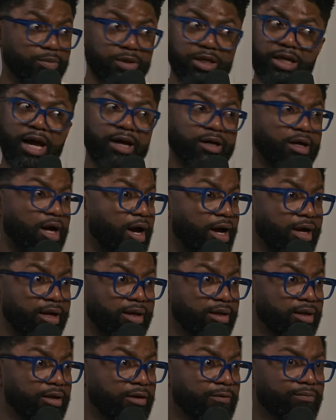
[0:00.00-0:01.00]
to be that
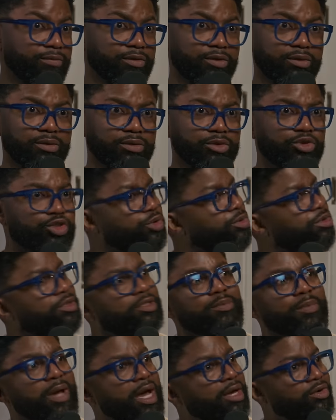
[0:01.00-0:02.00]
guy. And the truth
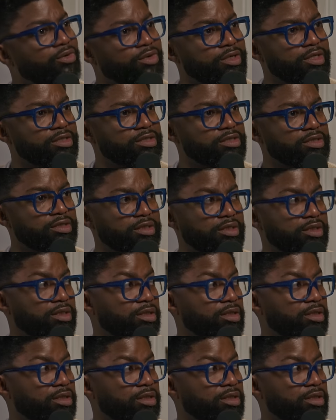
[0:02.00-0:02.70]
of the matter is,